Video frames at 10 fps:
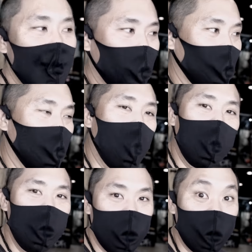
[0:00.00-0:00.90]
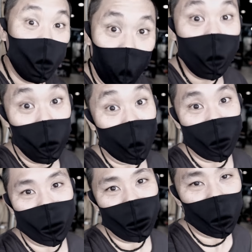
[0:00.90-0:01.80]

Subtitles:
who apparently just joined the bike industry